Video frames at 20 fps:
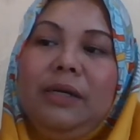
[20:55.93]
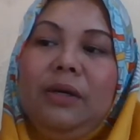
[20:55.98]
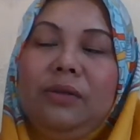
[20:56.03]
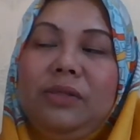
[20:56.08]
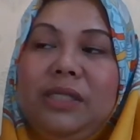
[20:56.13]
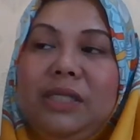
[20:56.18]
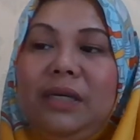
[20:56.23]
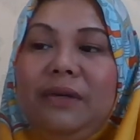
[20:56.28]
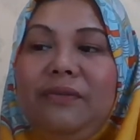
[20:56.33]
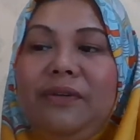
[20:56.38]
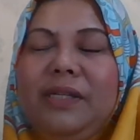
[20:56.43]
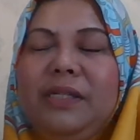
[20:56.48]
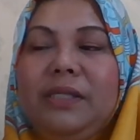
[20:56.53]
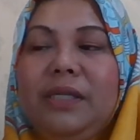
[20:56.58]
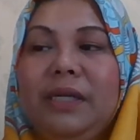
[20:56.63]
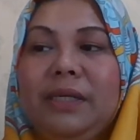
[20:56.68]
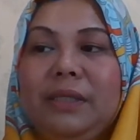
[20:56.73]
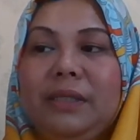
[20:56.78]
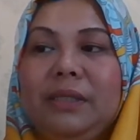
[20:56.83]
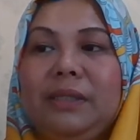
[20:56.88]
service
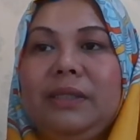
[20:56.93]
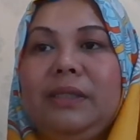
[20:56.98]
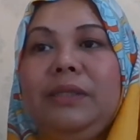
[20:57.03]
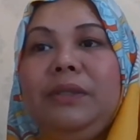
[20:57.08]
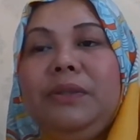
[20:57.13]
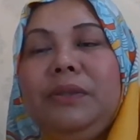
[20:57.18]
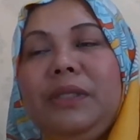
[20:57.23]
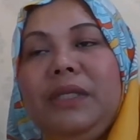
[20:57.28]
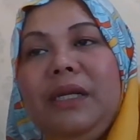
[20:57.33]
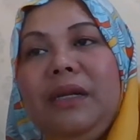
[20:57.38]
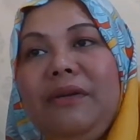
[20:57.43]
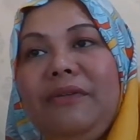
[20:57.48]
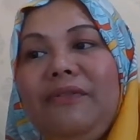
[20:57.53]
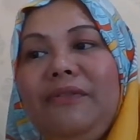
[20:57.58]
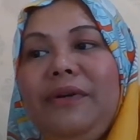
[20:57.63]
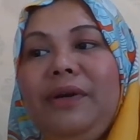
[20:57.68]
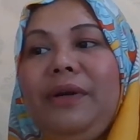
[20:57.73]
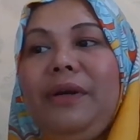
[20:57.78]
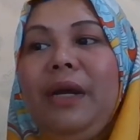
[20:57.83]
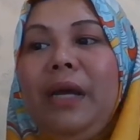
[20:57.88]
that you
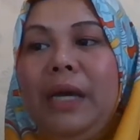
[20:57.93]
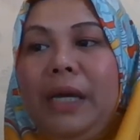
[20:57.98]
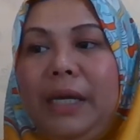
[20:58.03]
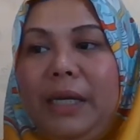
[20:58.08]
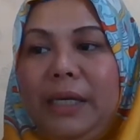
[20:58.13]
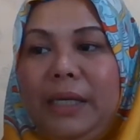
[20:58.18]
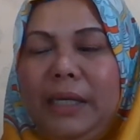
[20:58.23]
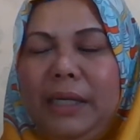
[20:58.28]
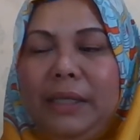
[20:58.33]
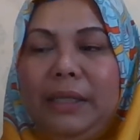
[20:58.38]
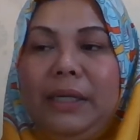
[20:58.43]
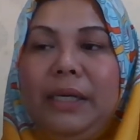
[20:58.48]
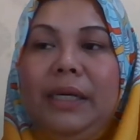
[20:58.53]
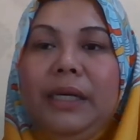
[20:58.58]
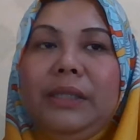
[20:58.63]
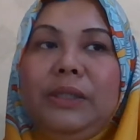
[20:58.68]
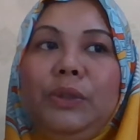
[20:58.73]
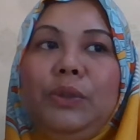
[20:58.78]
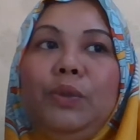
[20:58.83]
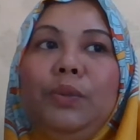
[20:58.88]
deliver in
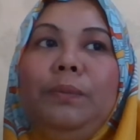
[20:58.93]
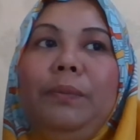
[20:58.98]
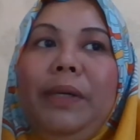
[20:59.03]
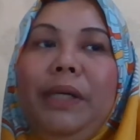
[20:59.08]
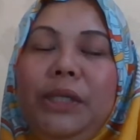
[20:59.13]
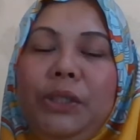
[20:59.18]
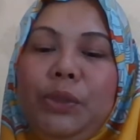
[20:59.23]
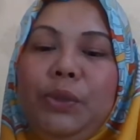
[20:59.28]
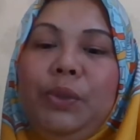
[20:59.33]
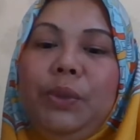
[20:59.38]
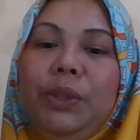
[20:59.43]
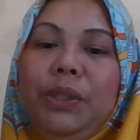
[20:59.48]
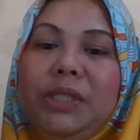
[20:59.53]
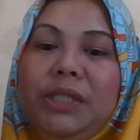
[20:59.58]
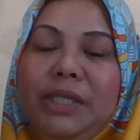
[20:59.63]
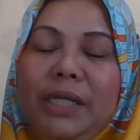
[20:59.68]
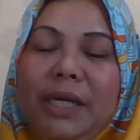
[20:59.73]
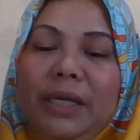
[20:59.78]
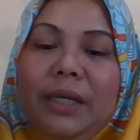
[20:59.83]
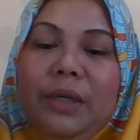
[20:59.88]
to make sure
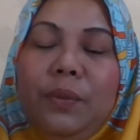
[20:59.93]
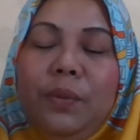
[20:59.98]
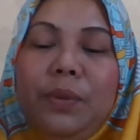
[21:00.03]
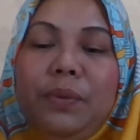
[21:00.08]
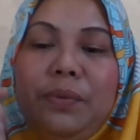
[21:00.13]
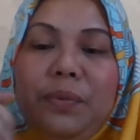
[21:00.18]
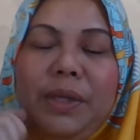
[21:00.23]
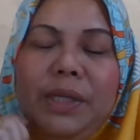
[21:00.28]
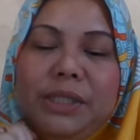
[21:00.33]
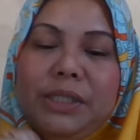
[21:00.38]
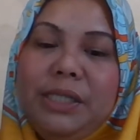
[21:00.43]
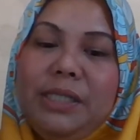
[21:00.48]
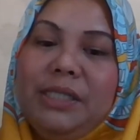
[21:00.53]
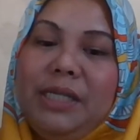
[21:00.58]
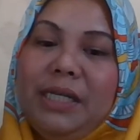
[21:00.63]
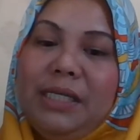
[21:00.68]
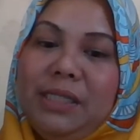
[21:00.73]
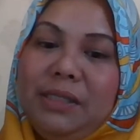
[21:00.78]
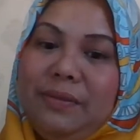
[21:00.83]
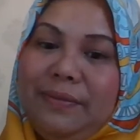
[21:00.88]
that you will reach the
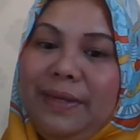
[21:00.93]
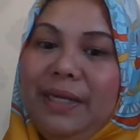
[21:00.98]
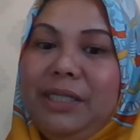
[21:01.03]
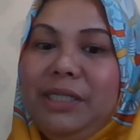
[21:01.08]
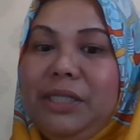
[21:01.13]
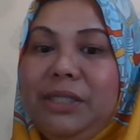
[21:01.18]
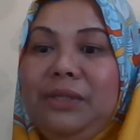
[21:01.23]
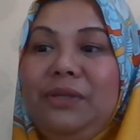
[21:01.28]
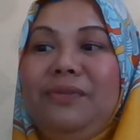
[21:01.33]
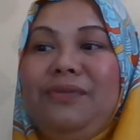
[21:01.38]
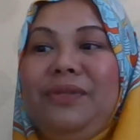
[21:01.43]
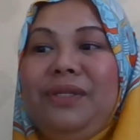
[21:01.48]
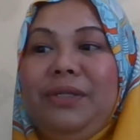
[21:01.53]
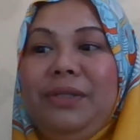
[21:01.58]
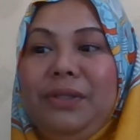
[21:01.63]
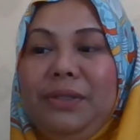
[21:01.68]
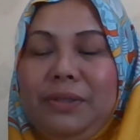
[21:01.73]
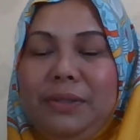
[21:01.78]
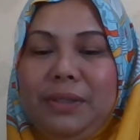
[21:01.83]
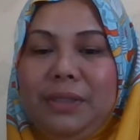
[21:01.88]
satisfaction of the
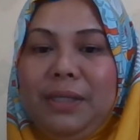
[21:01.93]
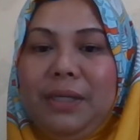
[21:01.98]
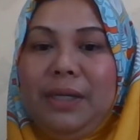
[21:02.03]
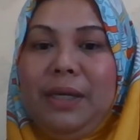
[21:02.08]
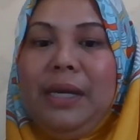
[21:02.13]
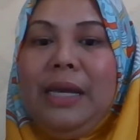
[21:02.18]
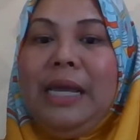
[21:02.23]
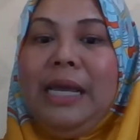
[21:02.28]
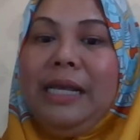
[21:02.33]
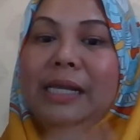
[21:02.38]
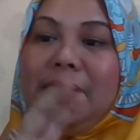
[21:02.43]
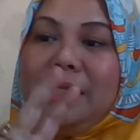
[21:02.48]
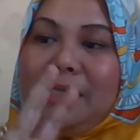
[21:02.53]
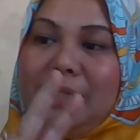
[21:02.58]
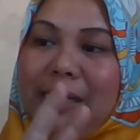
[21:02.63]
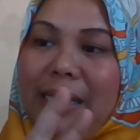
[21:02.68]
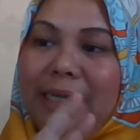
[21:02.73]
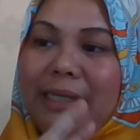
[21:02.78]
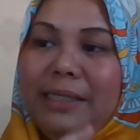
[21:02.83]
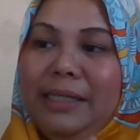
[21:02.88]
user.
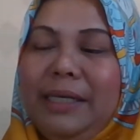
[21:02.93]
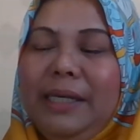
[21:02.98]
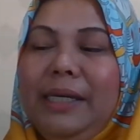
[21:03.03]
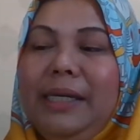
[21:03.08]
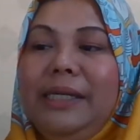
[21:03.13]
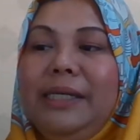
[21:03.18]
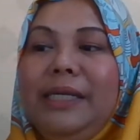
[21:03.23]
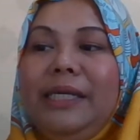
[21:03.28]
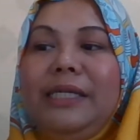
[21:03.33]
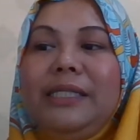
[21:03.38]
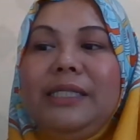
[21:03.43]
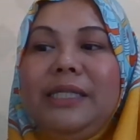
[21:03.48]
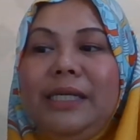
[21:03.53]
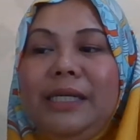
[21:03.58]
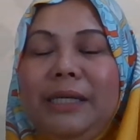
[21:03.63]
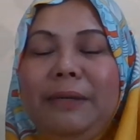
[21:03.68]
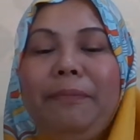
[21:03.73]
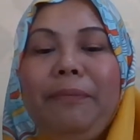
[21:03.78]
Second is the